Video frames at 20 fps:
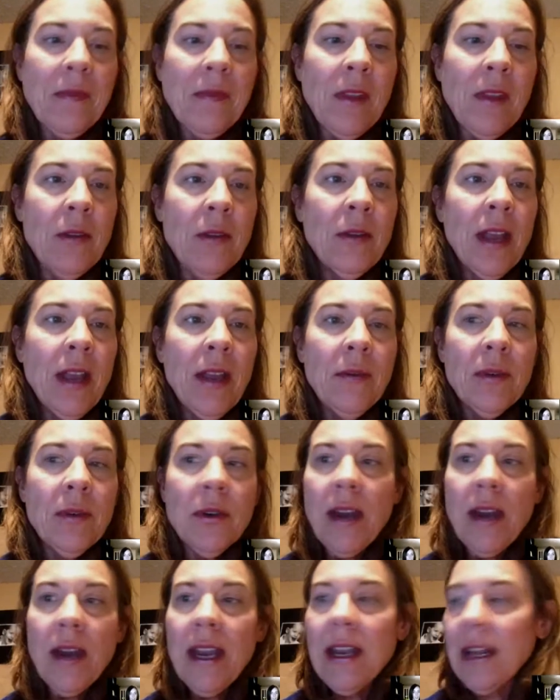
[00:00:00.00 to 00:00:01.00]
Okay, well,
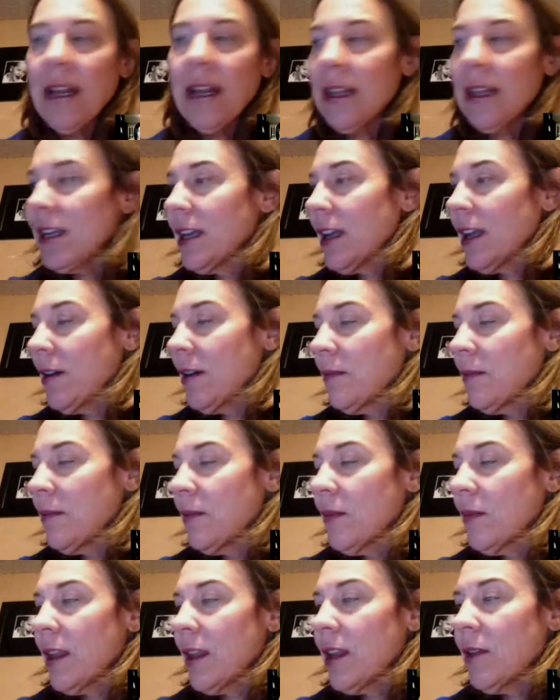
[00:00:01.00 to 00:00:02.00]
great. I
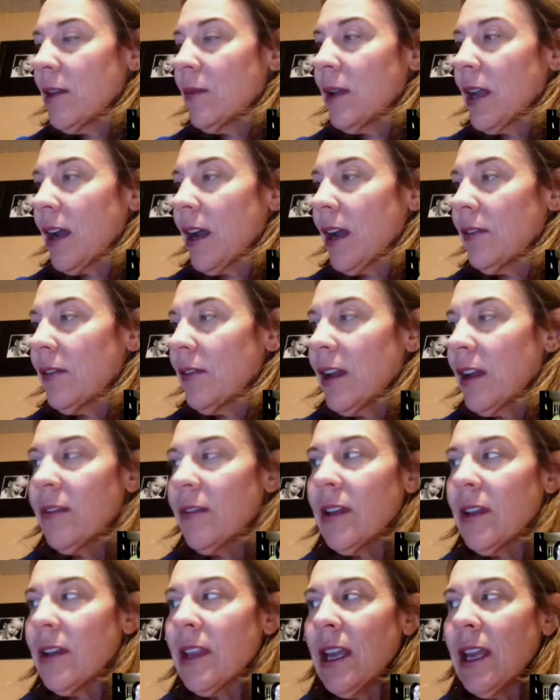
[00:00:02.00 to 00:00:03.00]
think we covered
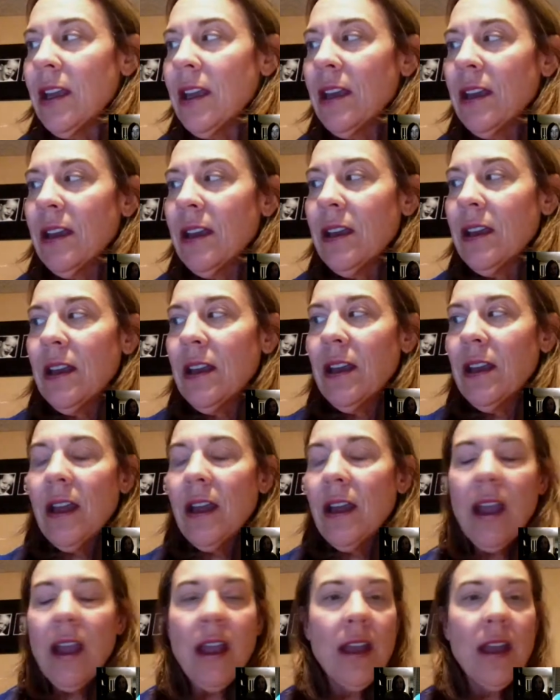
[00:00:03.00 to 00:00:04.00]
everything.
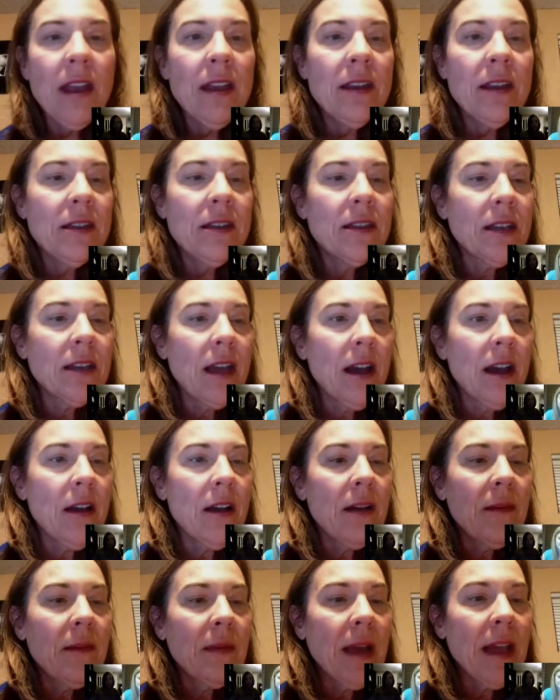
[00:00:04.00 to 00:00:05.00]
And
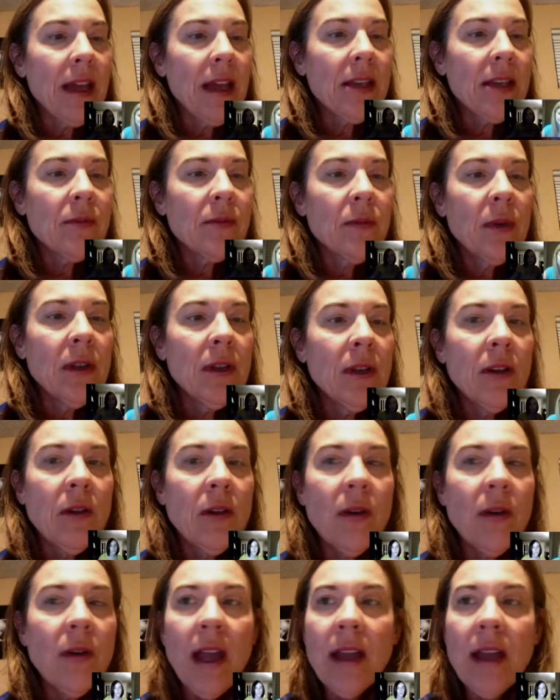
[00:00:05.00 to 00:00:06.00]
I guess we'll go
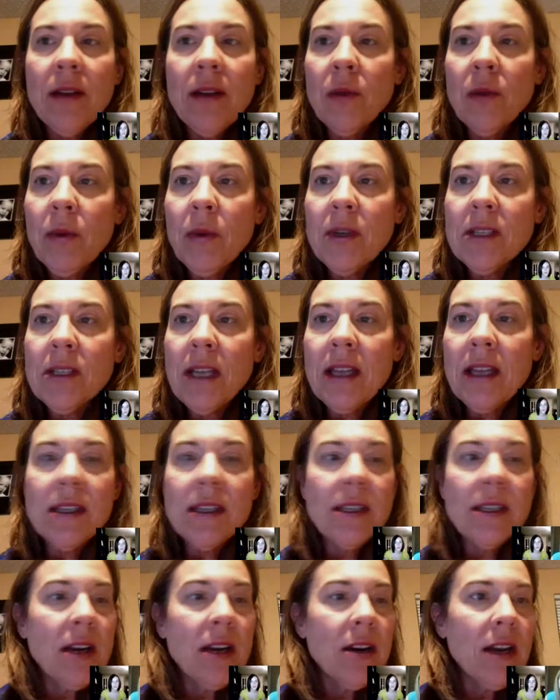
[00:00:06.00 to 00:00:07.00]
ahead and we'll present
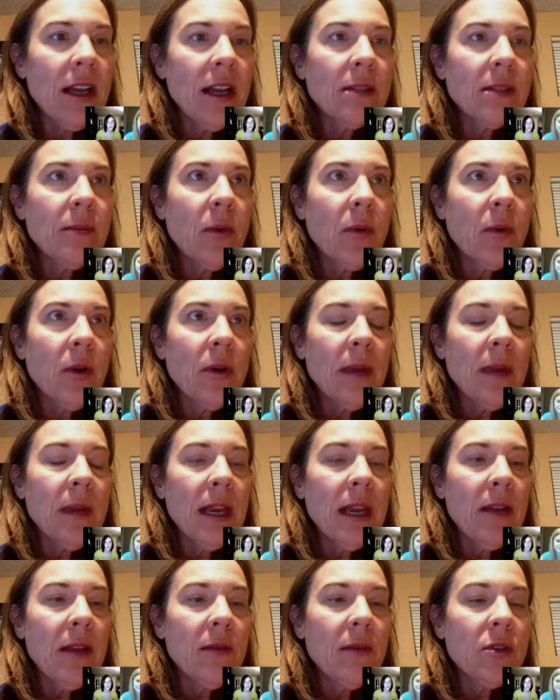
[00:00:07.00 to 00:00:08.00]
this at our next board
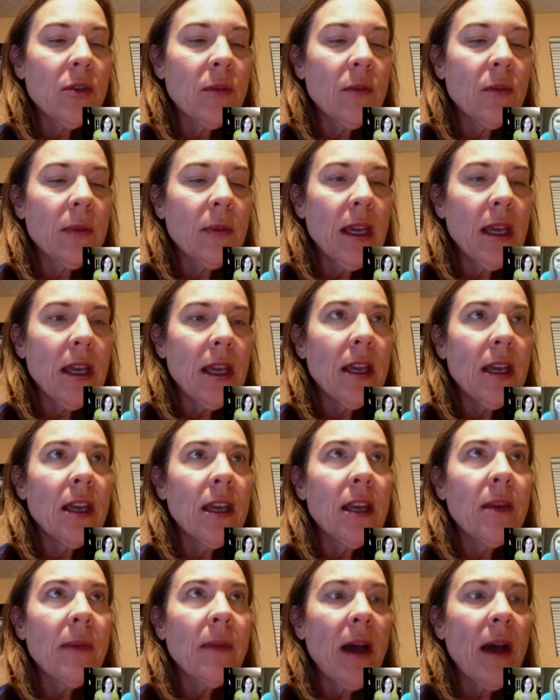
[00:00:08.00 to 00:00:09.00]
meeting, which will be
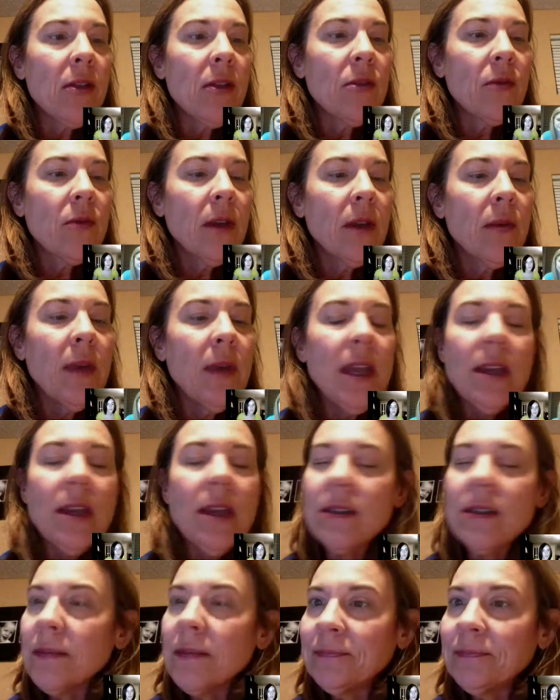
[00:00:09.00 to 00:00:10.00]
in about 3
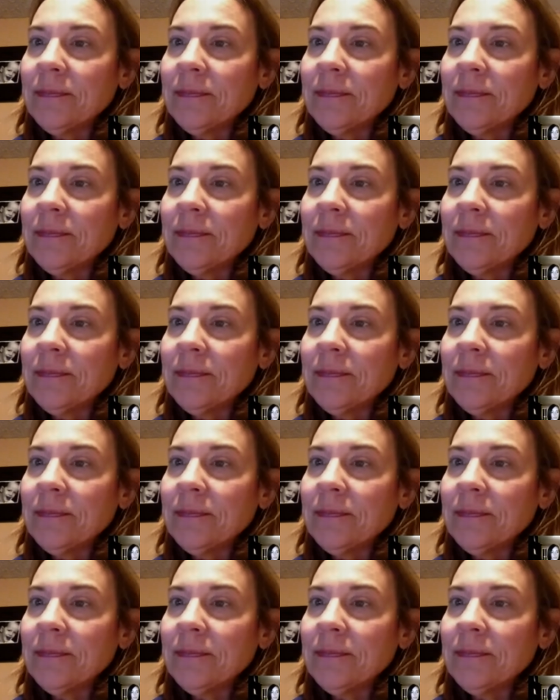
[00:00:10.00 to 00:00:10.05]
weeks.